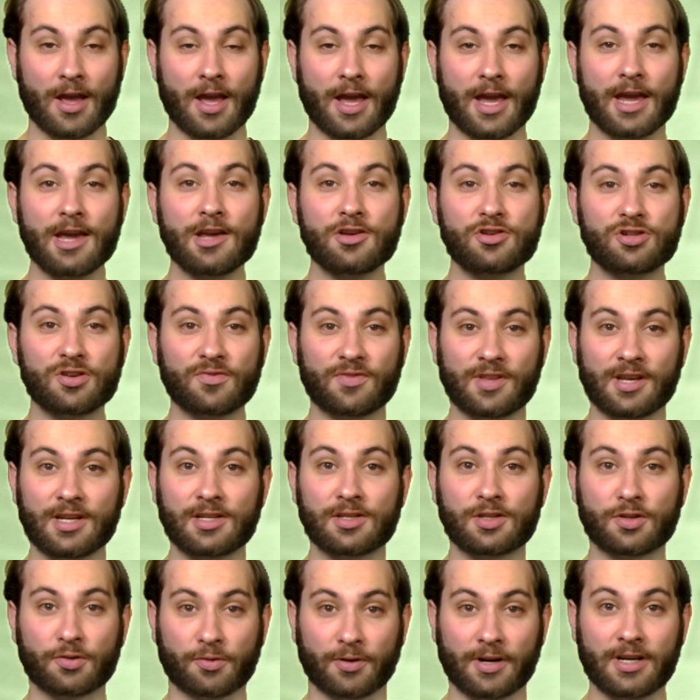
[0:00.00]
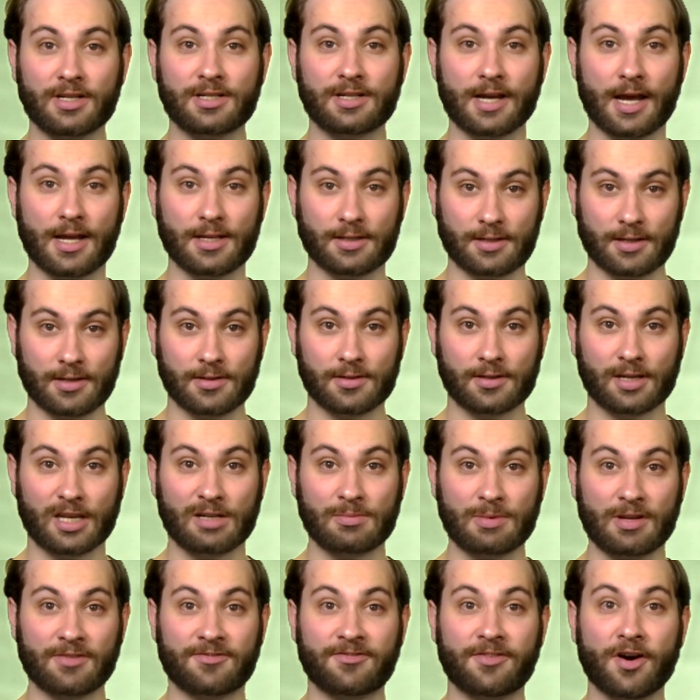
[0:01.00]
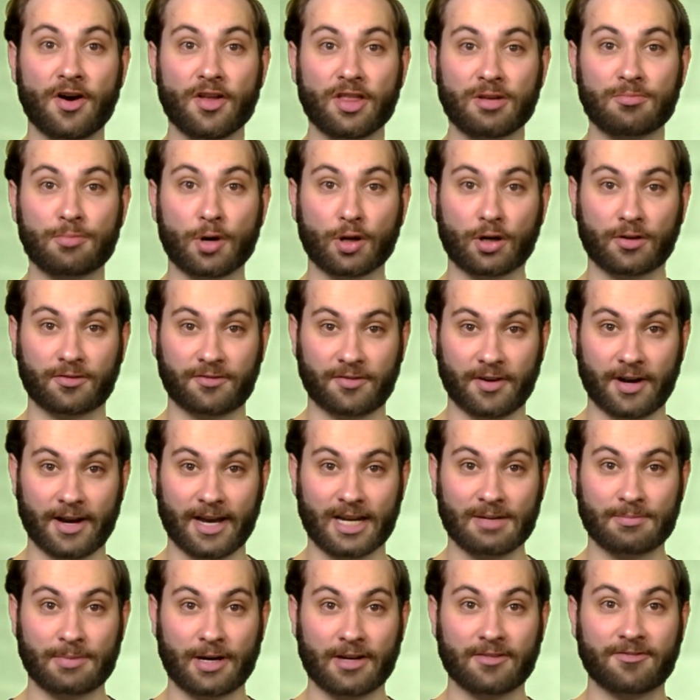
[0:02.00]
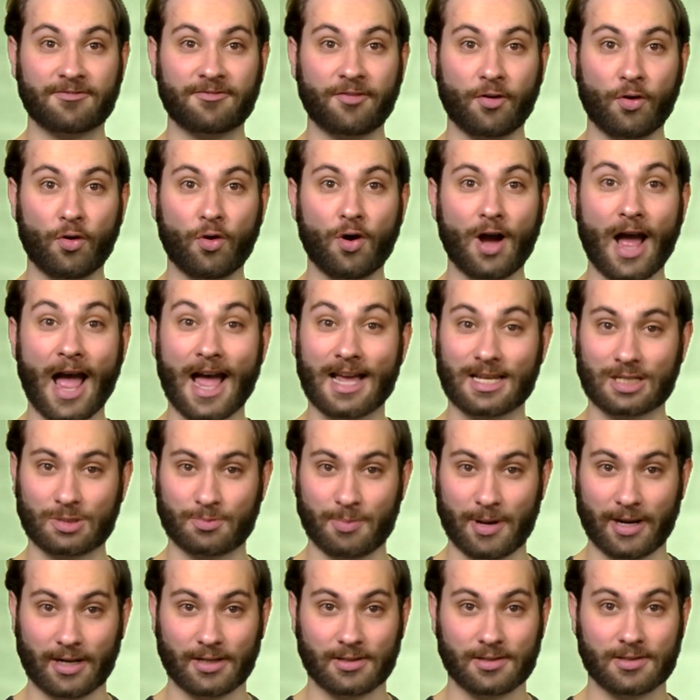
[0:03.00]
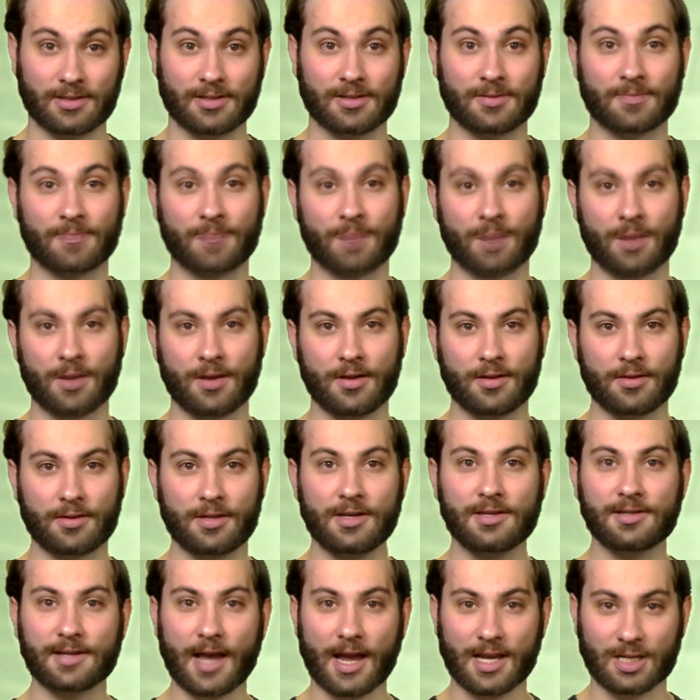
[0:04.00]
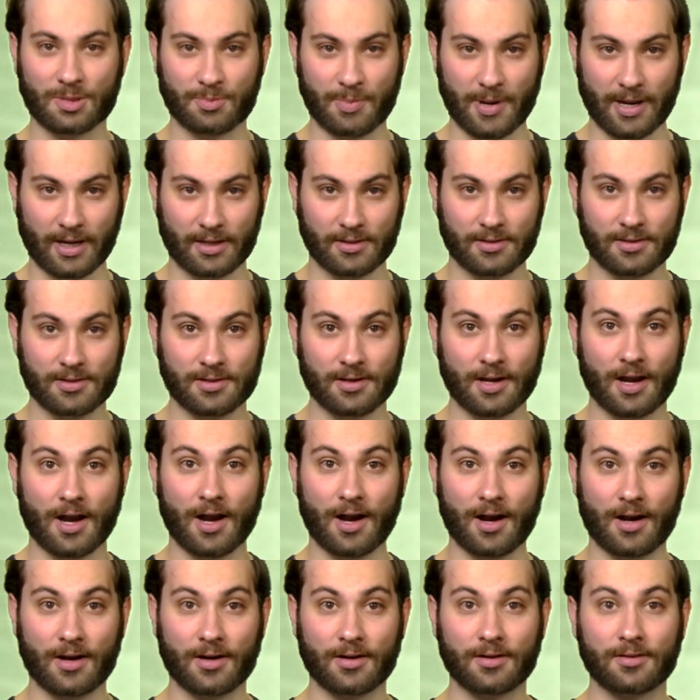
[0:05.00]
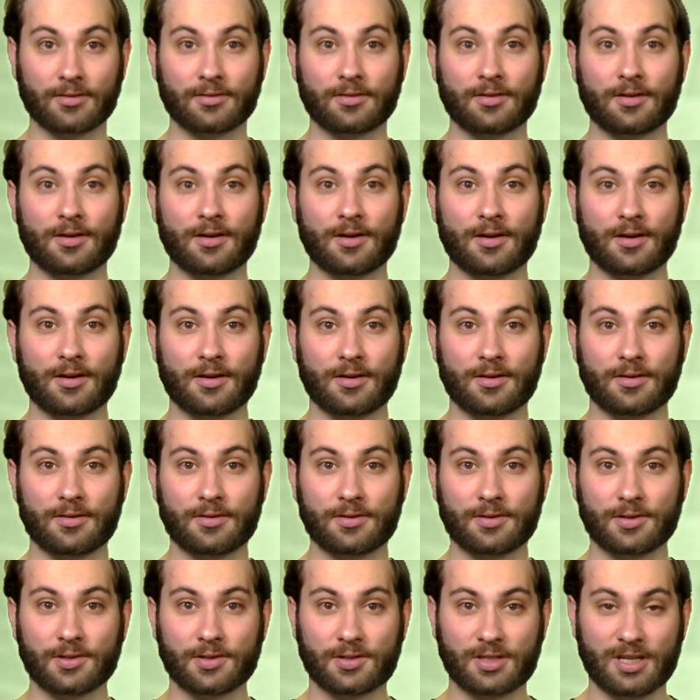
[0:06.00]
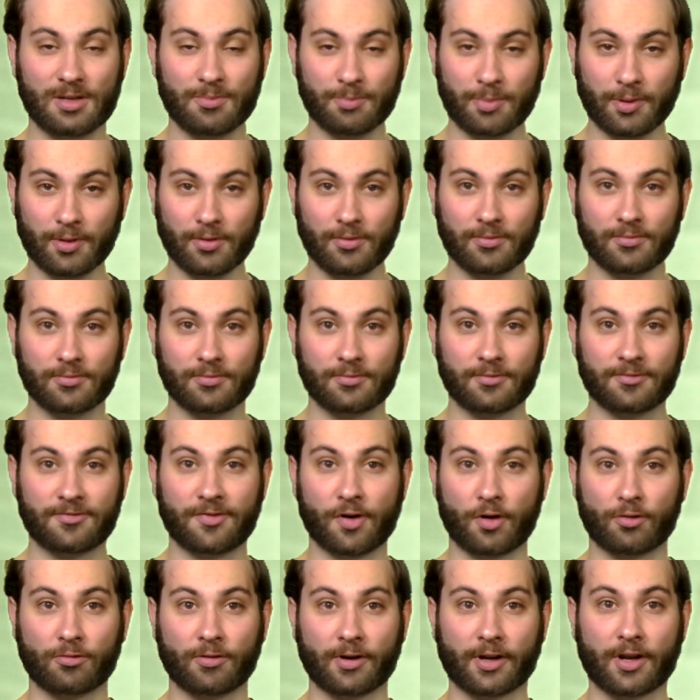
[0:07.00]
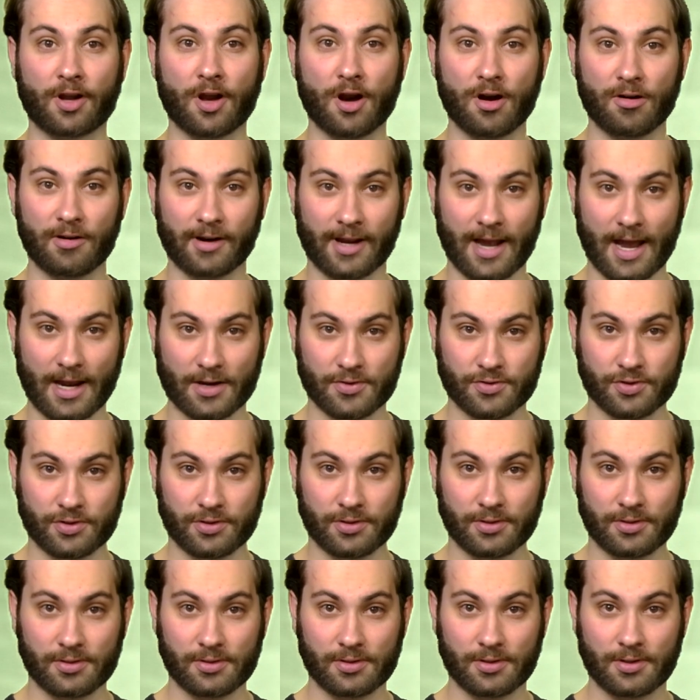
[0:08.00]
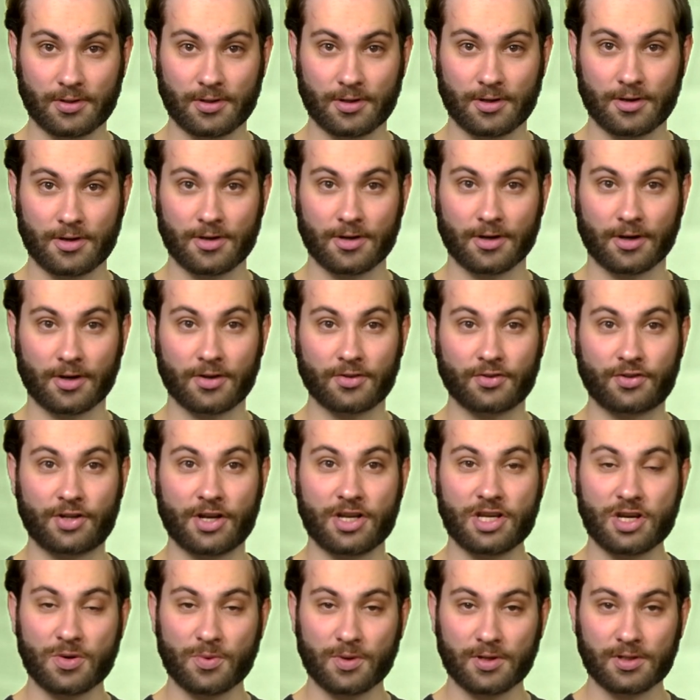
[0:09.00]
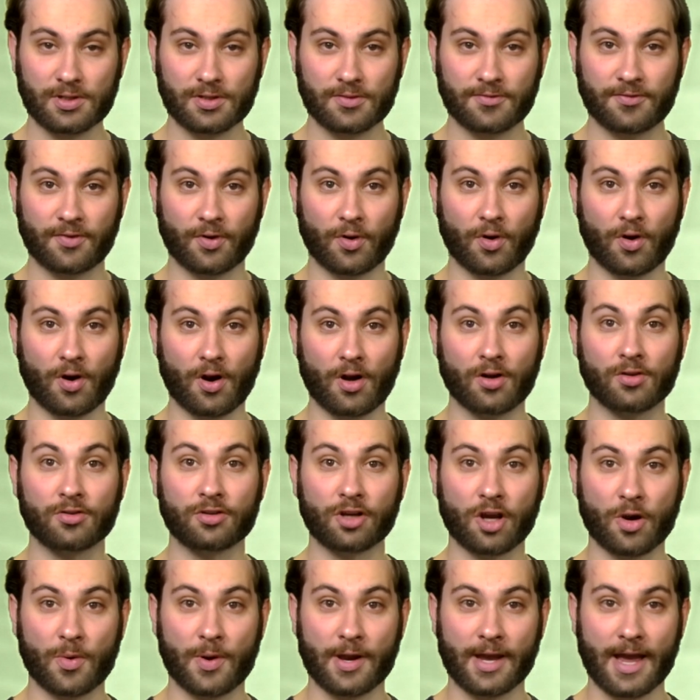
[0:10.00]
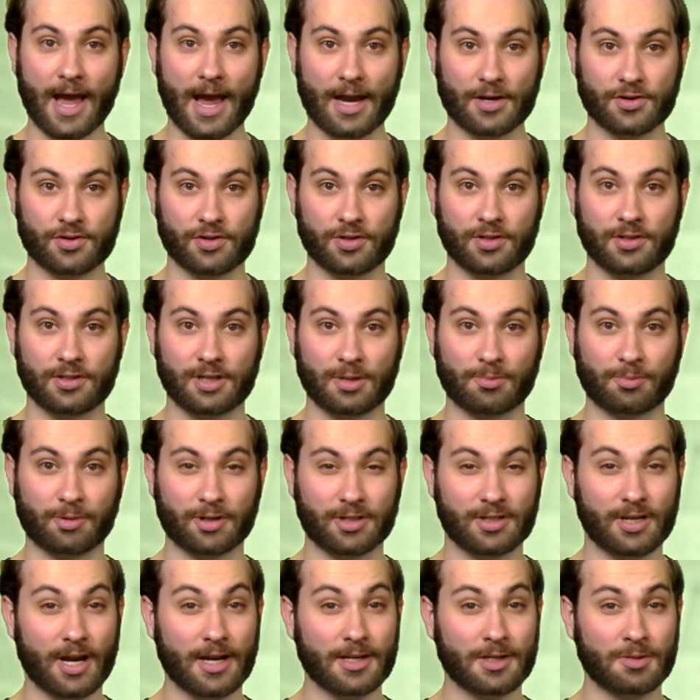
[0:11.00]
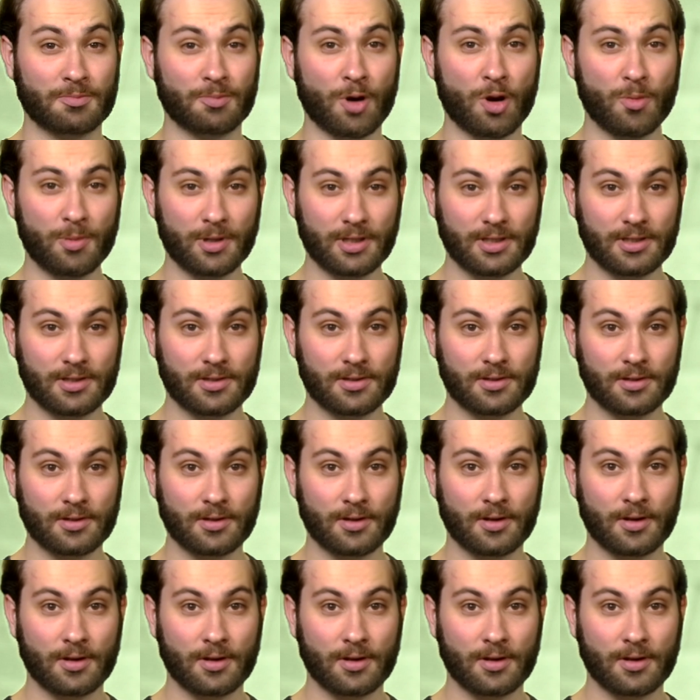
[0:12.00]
Each of these three tenses can be further modified by four aspects. These aspects are simple for recurring actions, continuous for ongoing actions at precise moments,